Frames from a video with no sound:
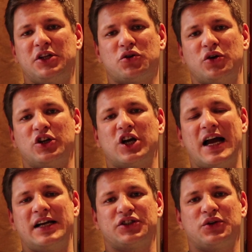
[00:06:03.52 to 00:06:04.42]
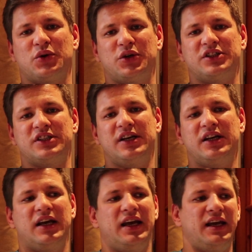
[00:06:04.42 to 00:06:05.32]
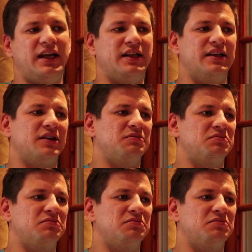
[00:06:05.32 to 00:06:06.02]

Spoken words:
Bitcoin Cash coins, and